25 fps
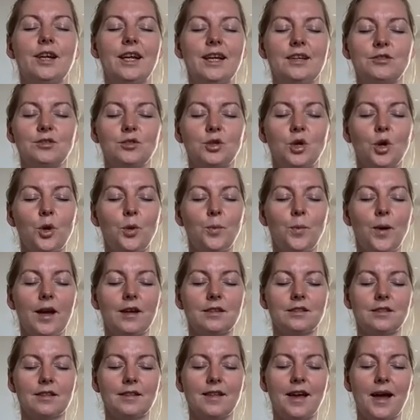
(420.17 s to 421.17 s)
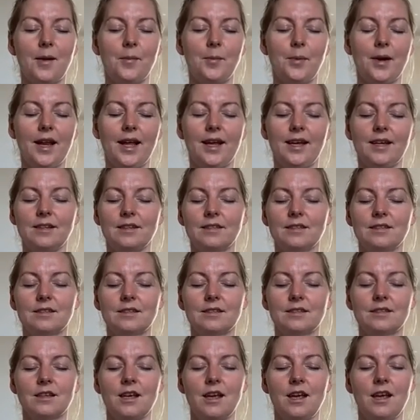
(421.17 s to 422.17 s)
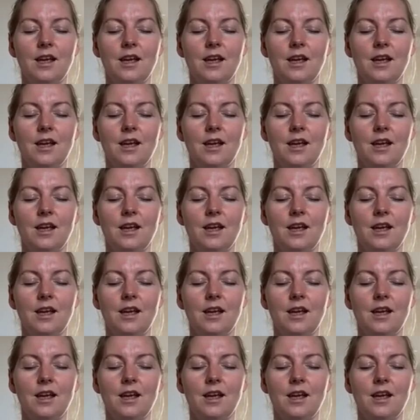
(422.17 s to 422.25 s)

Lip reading: Let's go back to that place.